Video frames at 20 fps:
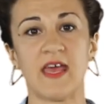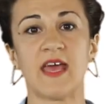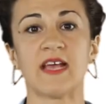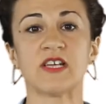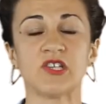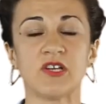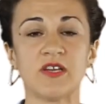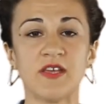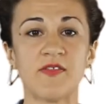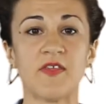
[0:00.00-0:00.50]

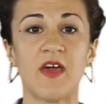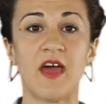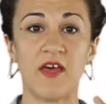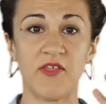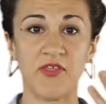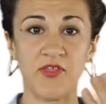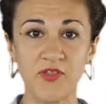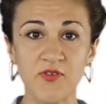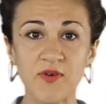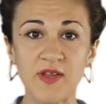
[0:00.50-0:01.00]
Actually, there are
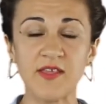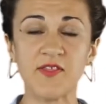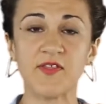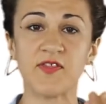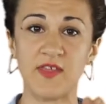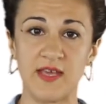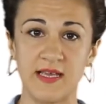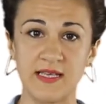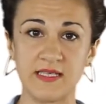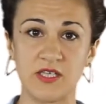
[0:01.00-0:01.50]
three
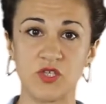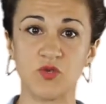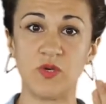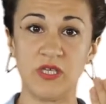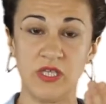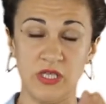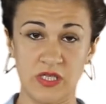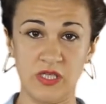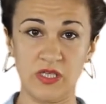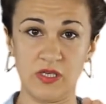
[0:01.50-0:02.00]
things that
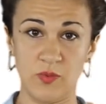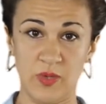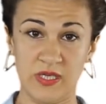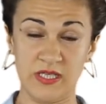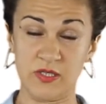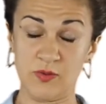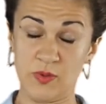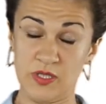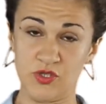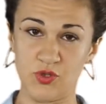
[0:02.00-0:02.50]

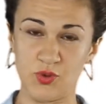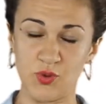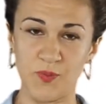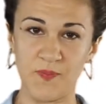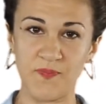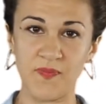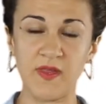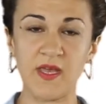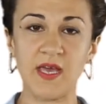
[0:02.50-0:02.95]
we do.